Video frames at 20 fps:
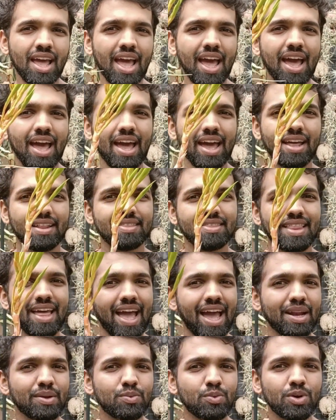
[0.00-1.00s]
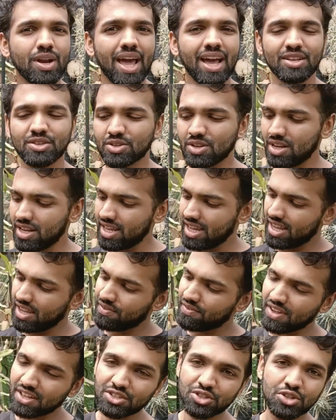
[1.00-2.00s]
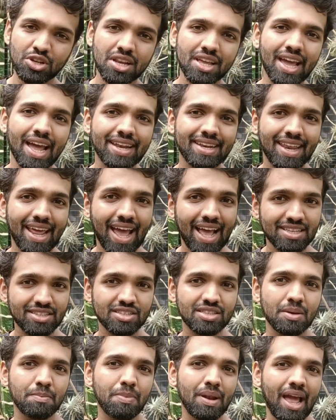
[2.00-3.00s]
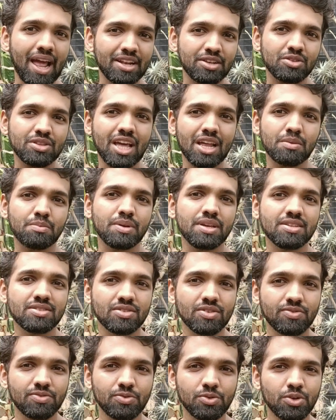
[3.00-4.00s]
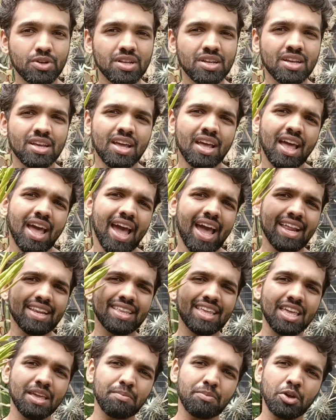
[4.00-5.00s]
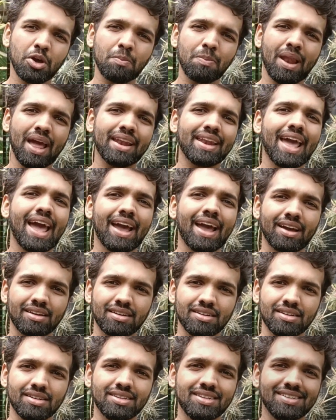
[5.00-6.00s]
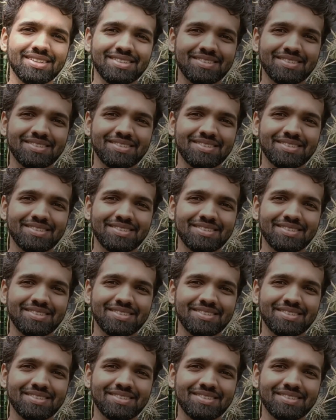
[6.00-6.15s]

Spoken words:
and that would actually eventually attach the plant to that piece of wood and keep your plant anchored.